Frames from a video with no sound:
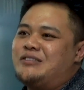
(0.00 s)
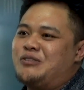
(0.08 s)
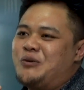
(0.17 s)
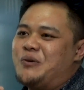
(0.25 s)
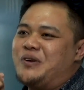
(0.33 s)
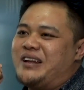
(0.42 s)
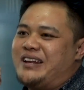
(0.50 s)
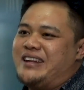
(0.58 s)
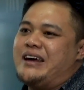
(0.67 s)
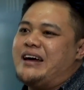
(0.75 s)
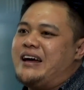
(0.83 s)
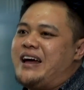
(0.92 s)
took
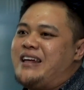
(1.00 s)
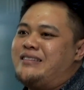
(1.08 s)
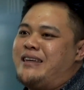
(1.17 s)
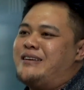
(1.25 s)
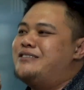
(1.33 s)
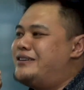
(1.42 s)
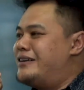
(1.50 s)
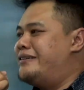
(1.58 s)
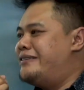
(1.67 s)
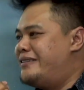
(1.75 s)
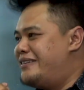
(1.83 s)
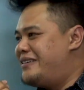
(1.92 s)
their
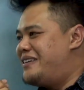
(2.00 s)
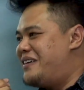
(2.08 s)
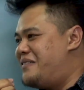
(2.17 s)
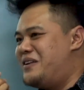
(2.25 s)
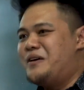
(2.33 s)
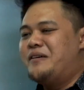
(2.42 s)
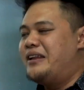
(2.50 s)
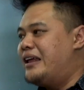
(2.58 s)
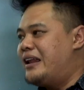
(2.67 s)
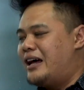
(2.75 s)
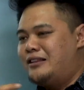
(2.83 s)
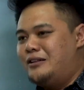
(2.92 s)
attention every now and
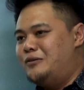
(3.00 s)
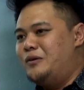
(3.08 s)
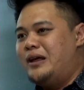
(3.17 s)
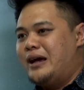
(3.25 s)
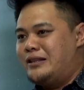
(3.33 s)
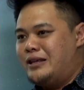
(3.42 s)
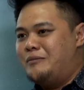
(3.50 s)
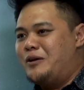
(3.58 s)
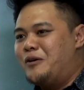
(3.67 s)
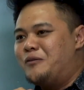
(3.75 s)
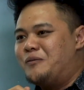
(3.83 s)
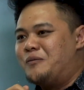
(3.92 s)
then. Until today, I think my
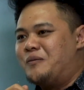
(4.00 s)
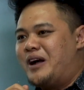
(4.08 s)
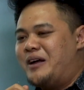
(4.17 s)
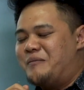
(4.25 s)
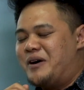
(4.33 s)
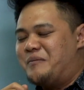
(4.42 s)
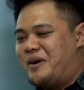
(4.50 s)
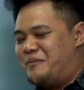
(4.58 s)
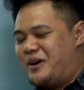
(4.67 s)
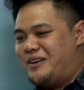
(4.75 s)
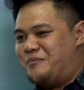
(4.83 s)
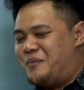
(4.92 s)

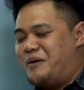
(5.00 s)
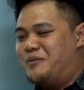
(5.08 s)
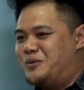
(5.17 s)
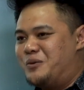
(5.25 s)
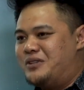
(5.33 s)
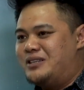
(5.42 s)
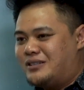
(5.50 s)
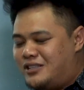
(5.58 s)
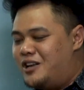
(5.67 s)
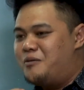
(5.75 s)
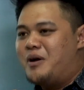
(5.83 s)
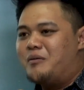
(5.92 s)
primary school teacher
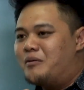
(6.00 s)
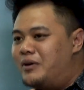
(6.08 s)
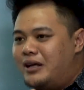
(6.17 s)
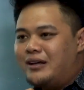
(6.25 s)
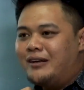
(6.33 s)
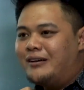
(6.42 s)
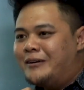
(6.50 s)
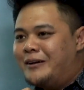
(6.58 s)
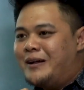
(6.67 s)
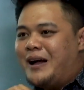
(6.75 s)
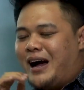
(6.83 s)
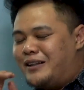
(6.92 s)
still remember me.
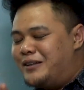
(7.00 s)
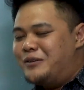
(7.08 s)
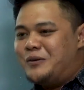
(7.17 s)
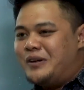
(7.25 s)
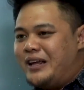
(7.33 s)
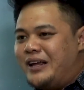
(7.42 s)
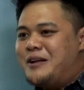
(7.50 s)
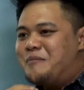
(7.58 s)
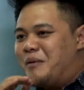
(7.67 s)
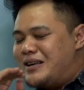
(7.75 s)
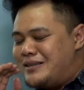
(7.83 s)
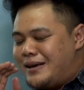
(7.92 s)
Until today,
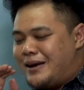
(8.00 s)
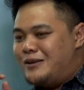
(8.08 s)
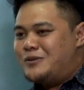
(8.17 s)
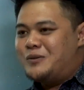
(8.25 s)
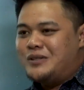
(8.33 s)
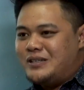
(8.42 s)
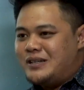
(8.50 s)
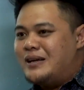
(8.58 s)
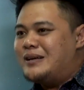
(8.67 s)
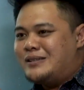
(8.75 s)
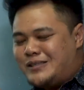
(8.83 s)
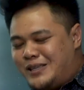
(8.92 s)
my secondary school teacher
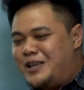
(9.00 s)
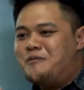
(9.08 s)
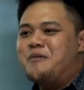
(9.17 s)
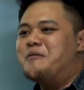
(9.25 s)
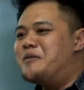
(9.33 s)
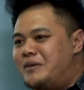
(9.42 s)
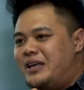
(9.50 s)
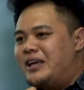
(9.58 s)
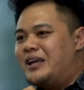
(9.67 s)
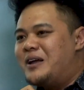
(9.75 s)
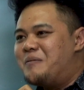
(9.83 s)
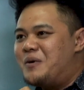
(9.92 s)
still remember me,
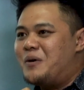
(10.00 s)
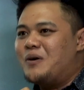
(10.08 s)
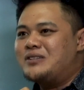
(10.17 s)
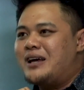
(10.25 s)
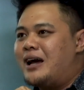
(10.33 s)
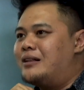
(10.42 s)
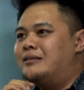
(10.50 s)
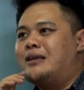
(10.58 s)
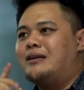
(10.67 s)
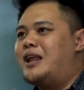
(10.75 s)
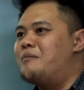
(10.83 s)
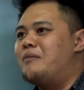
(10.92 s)
because I'll
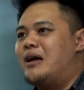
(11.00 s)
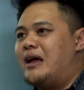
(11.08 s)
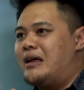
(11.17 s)
take their